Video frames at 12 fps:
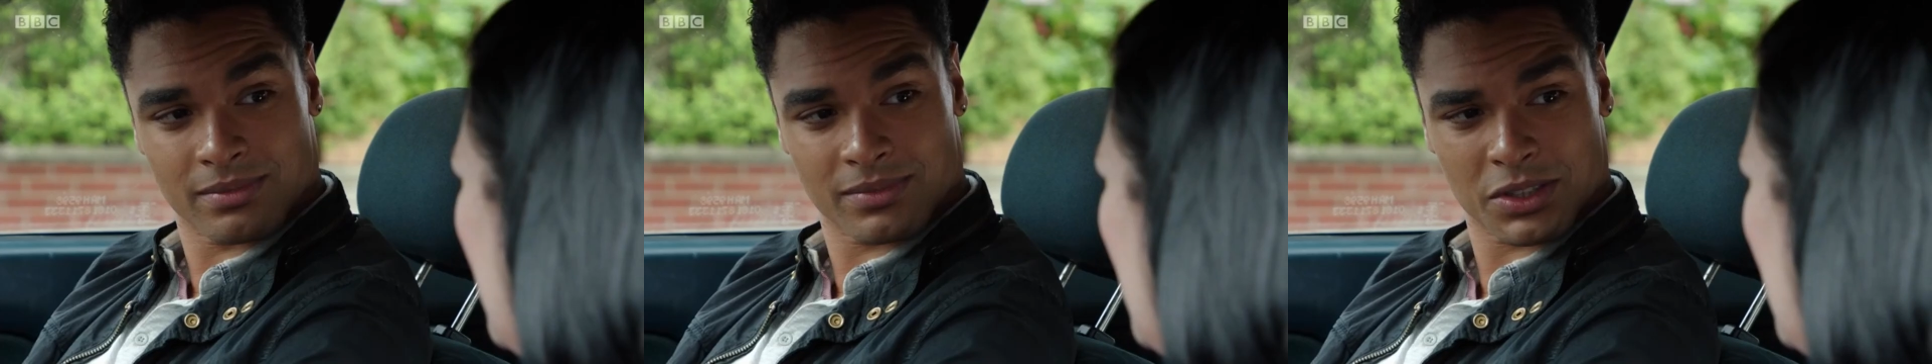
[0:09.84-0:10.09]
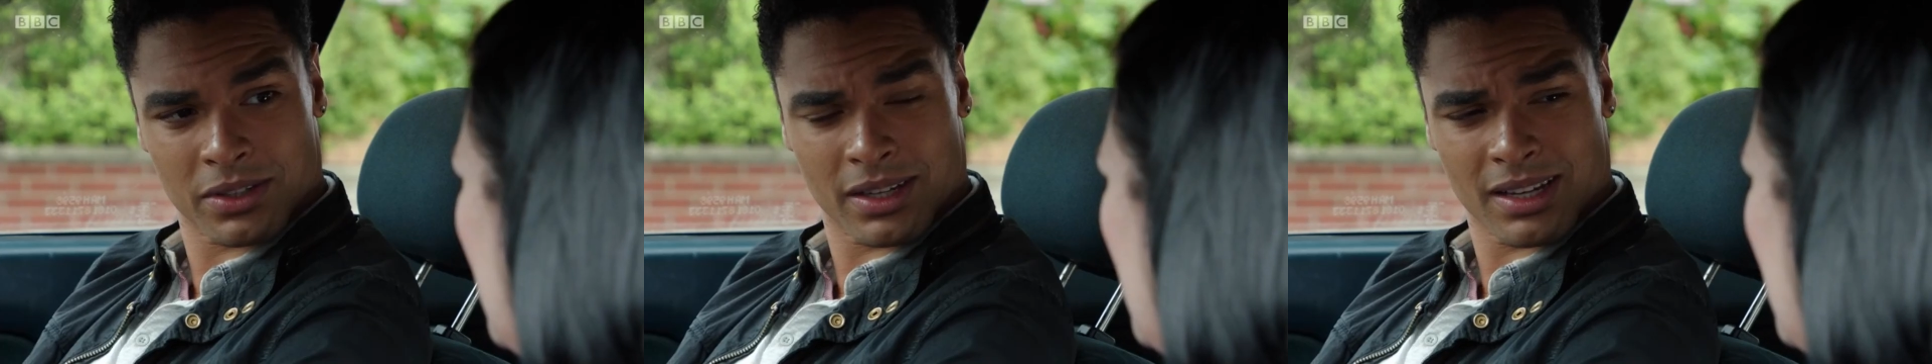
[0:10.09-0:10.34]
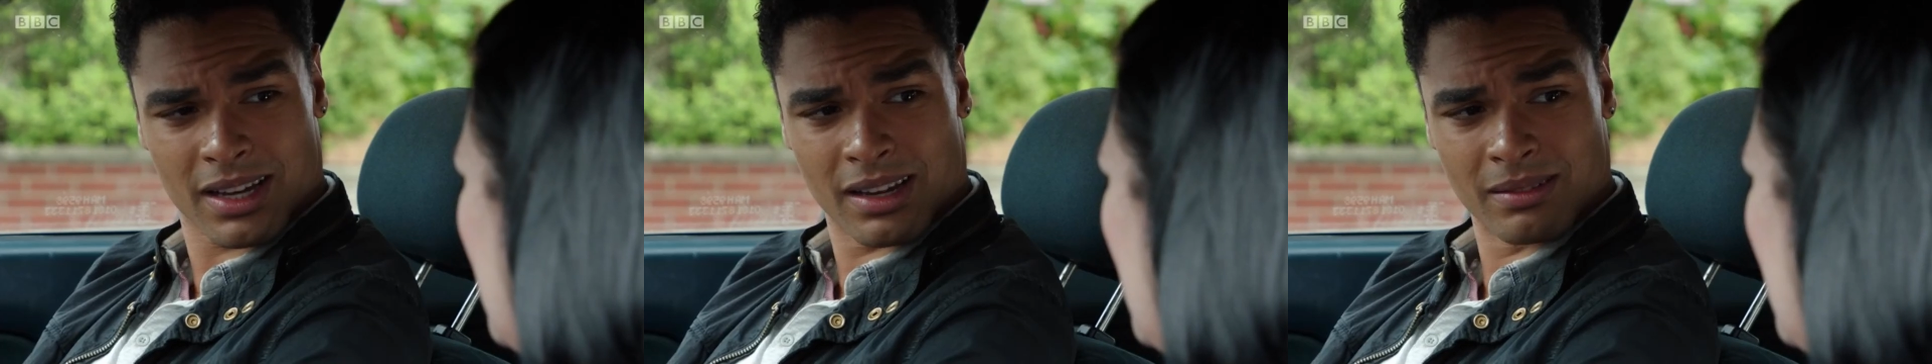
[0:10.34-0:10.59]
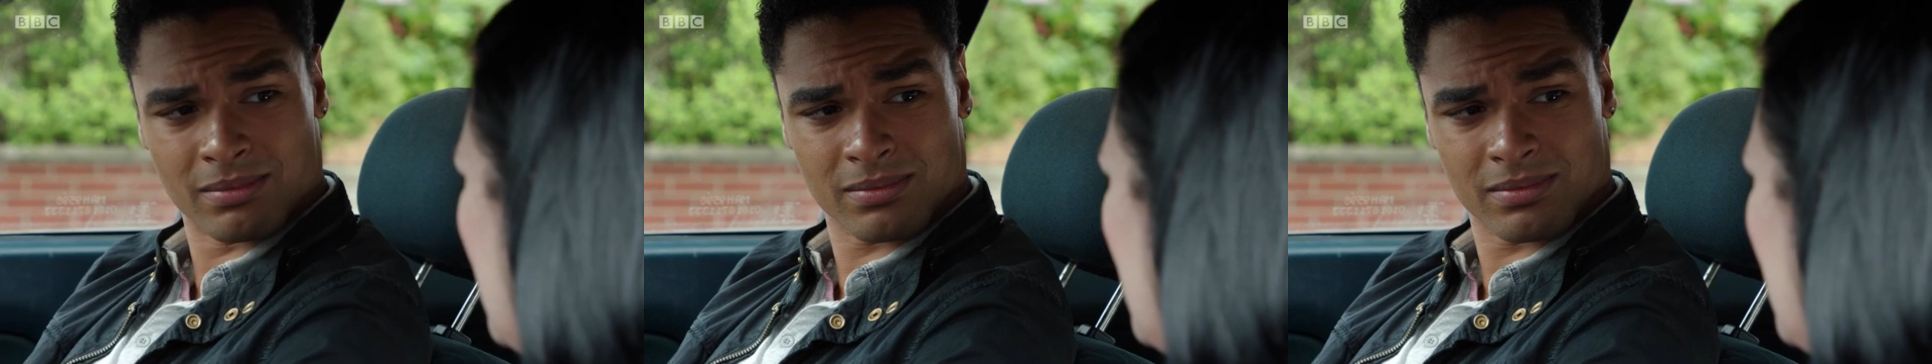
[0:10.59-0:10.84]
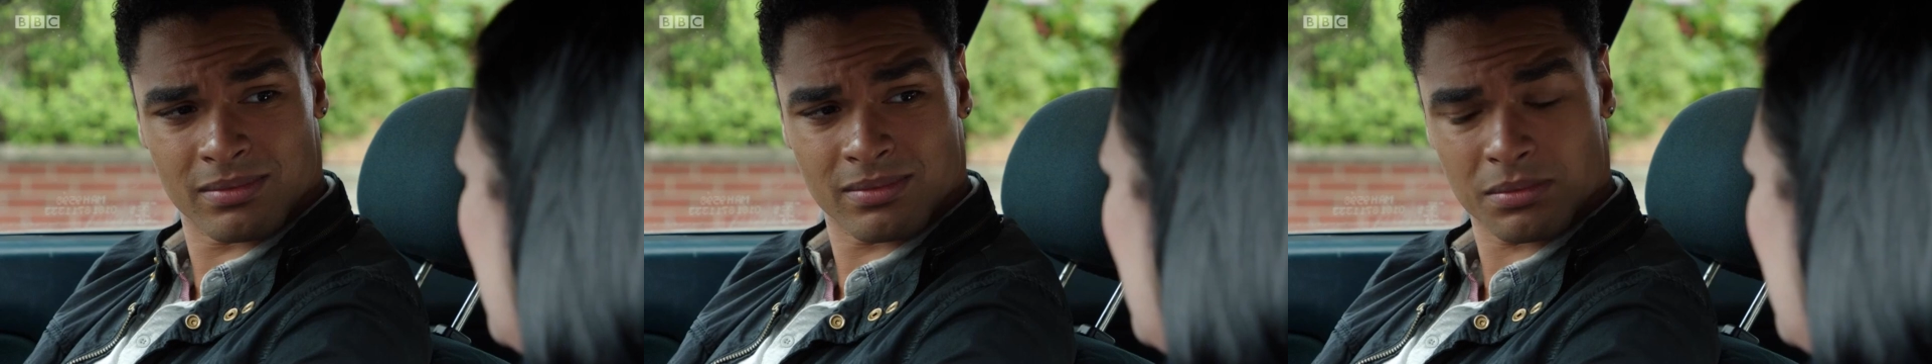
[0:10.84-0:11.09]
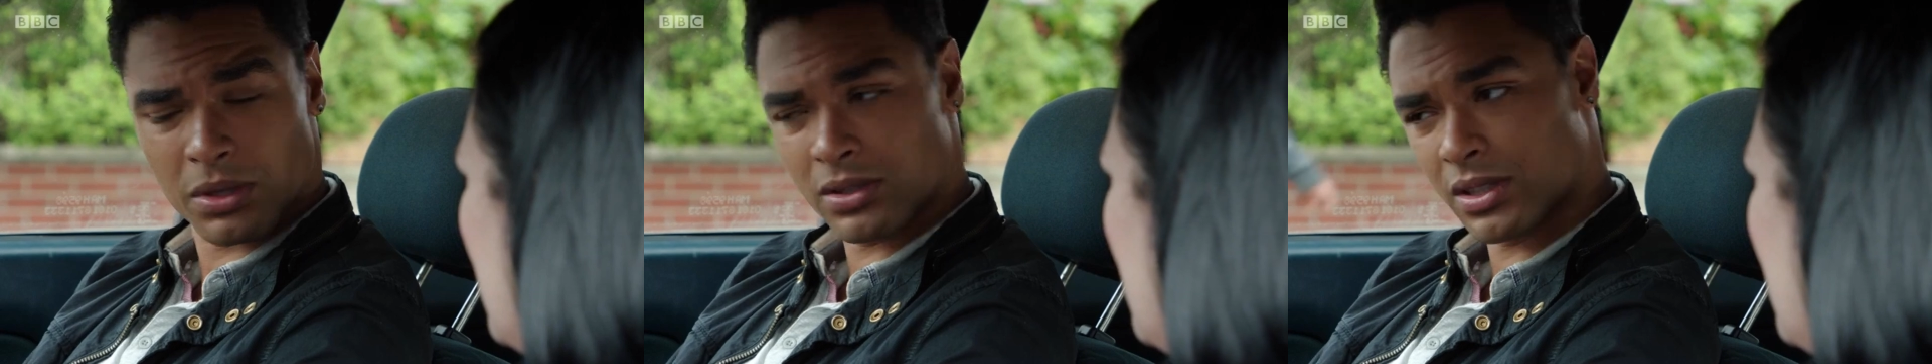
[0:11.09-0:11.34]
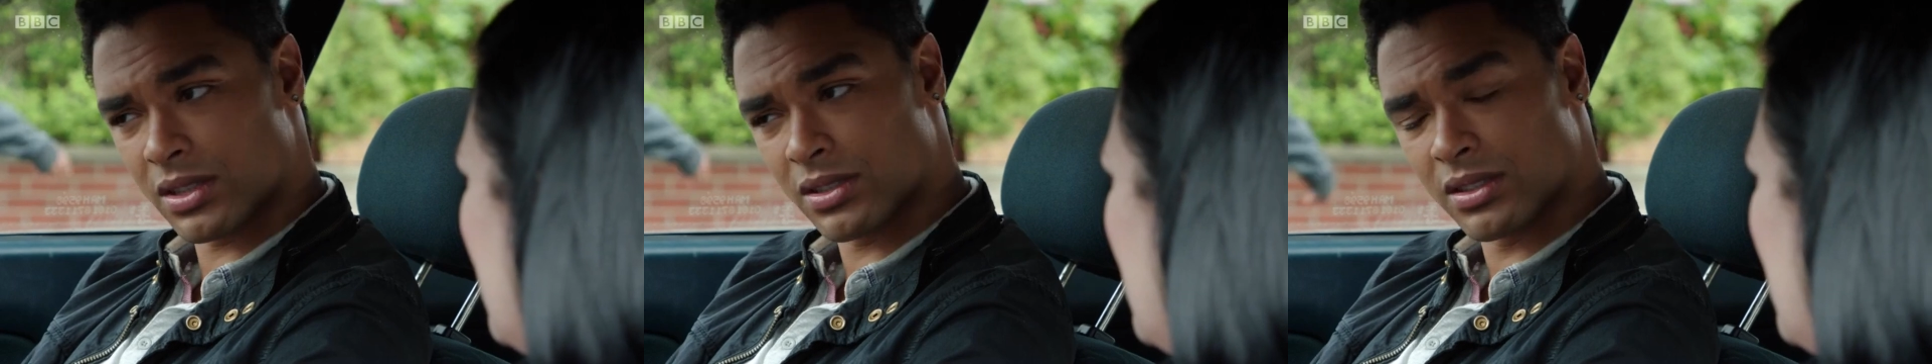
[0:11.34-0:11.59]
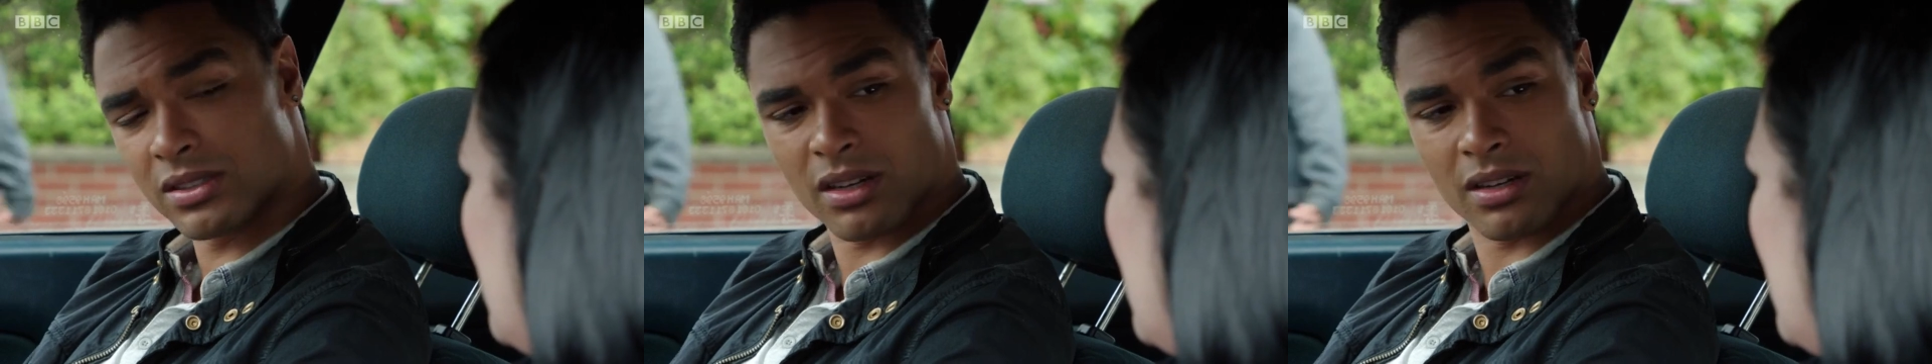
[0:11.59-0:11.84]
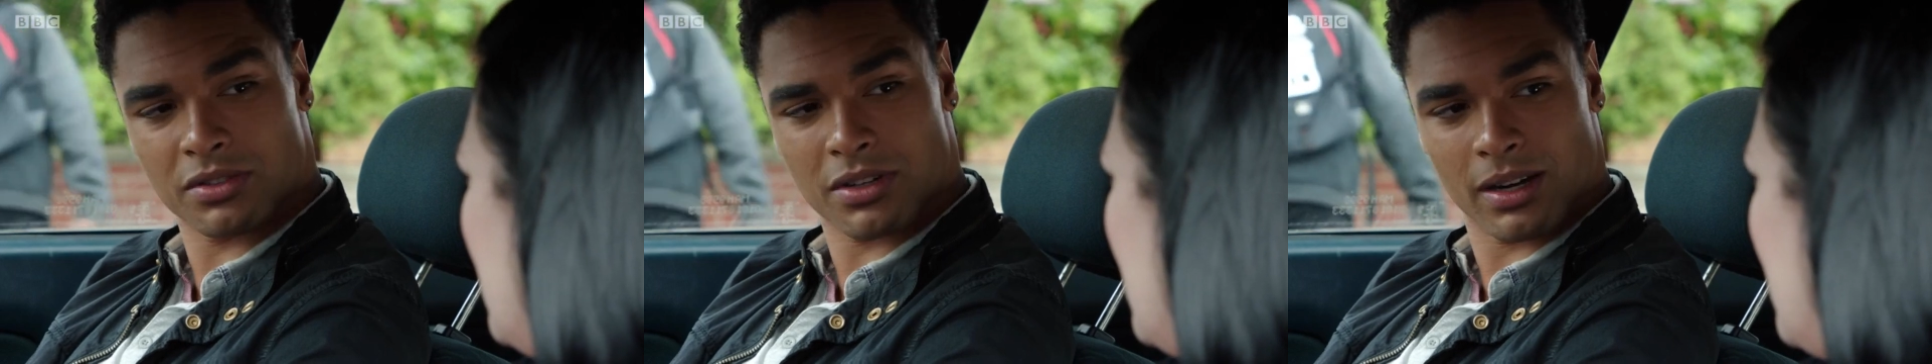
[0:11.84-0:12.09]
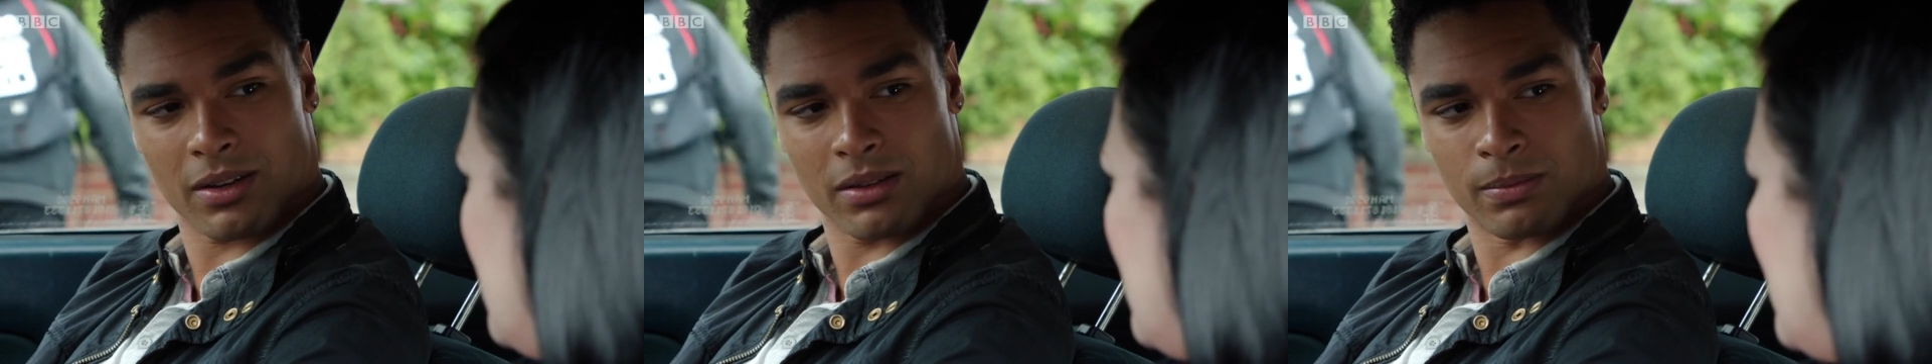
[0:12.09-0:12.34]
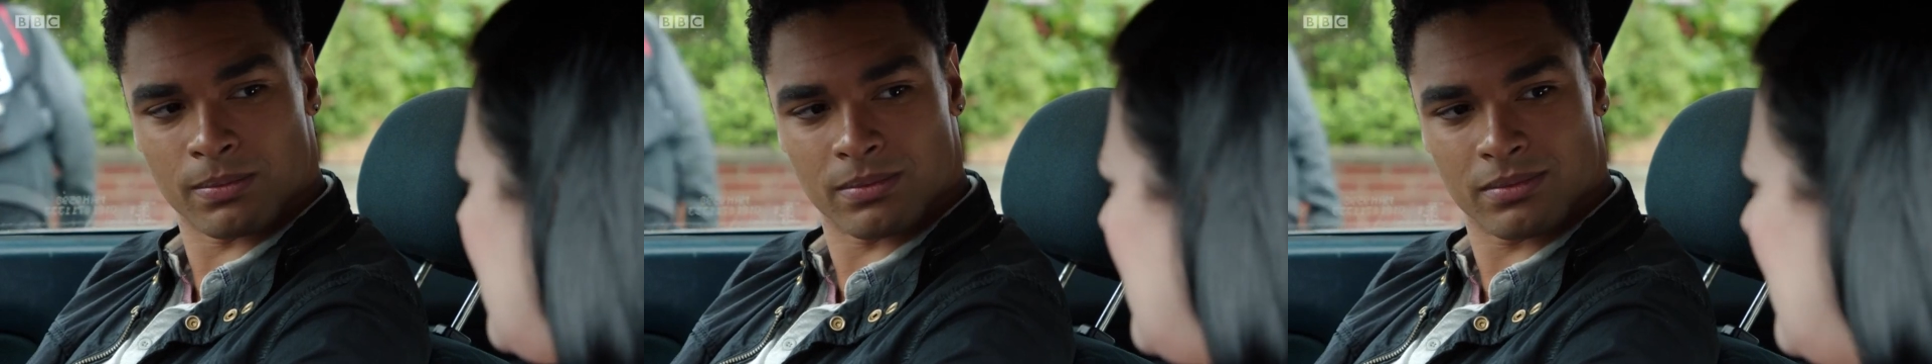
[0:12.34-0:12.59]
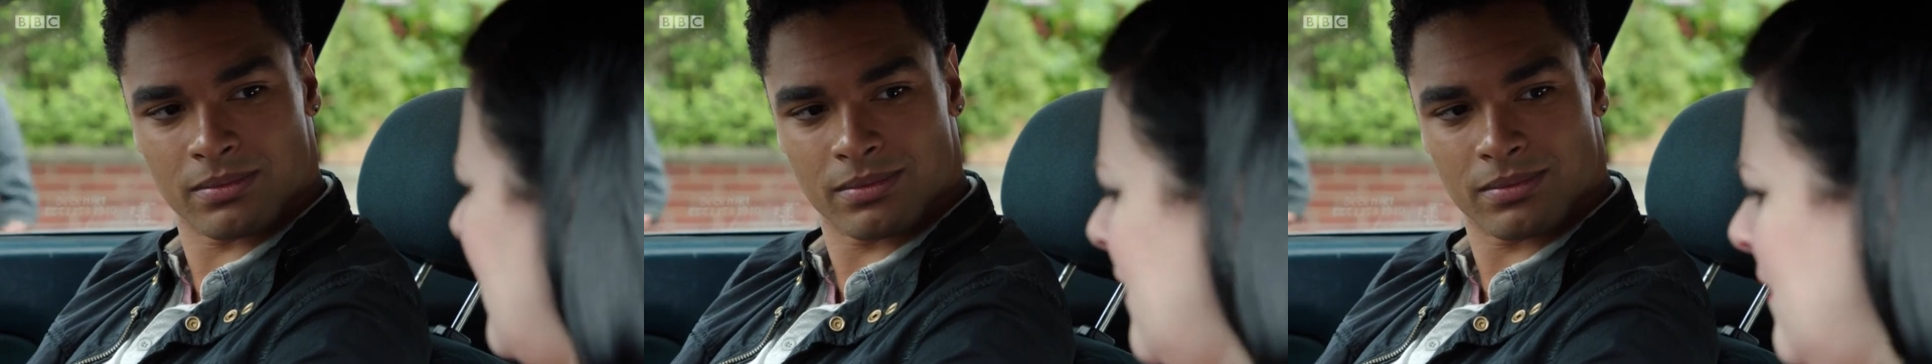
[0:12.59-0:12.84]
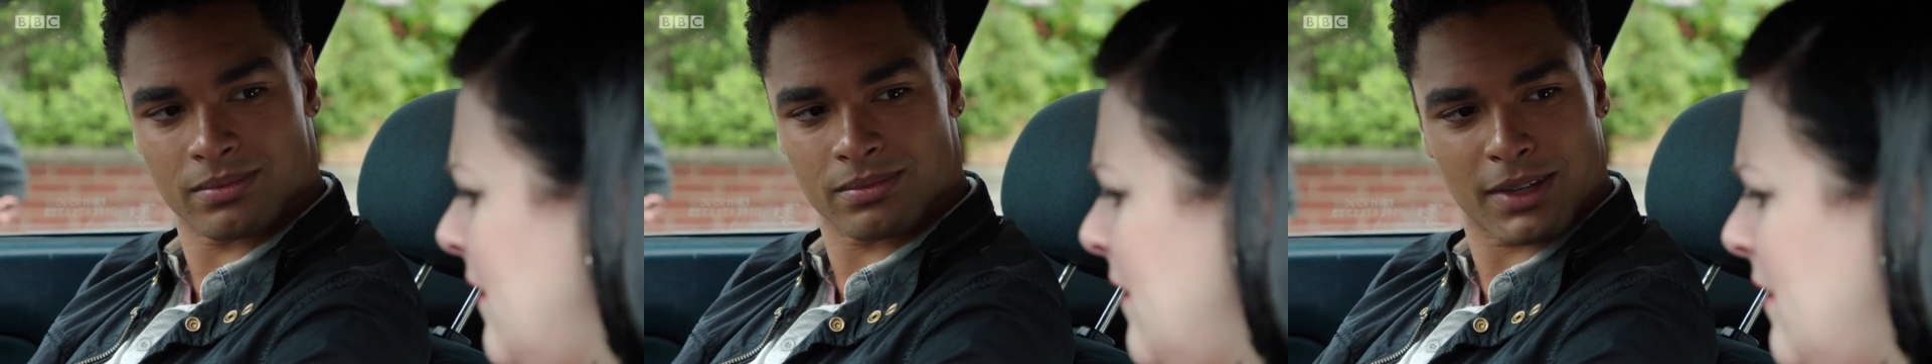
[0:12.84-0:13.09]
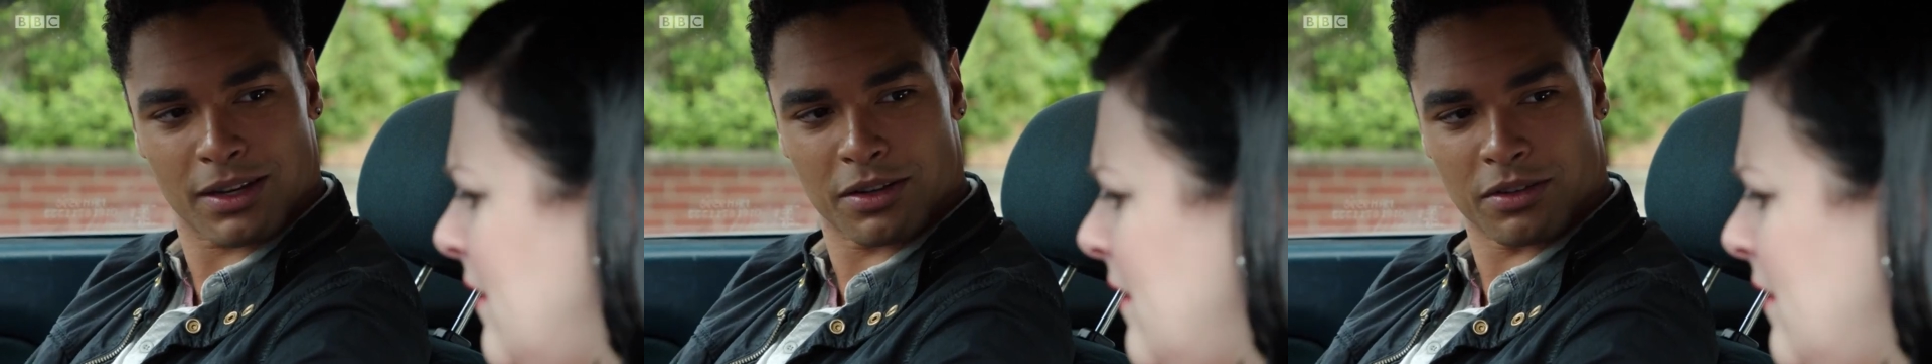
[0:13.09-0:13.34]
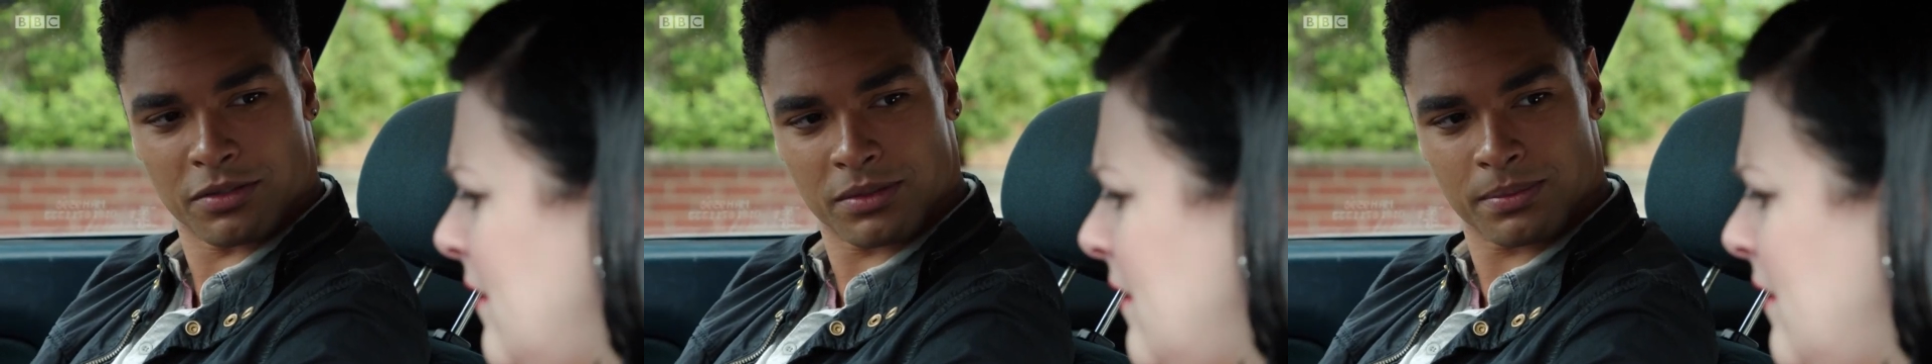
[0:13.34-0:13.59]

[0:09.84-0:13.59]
Sure you can. Apologise to the staff, crack on. End of.